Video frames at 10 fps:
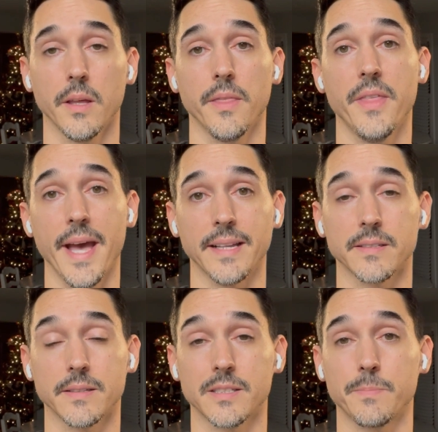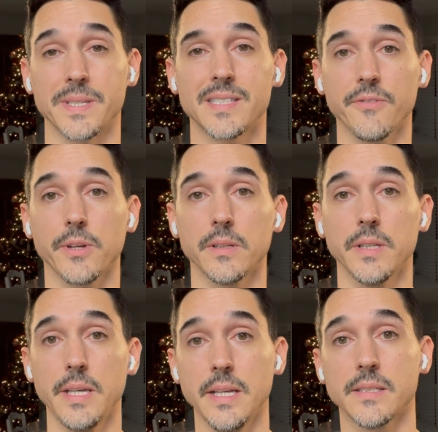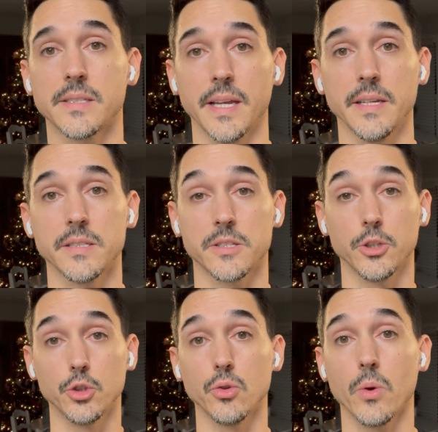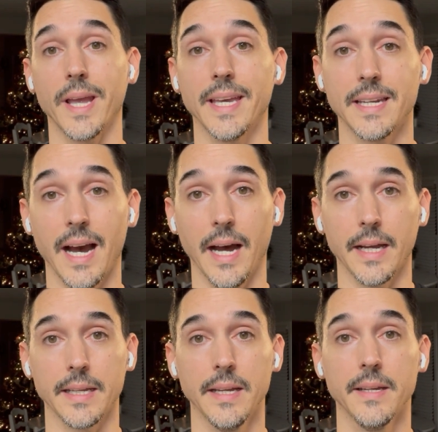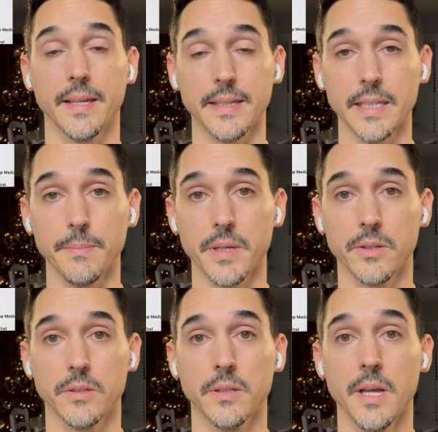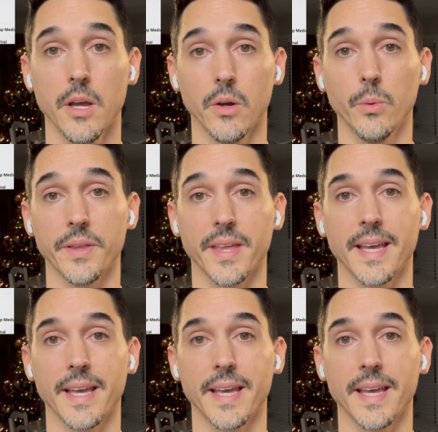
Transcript: that specifically sends you and I an email with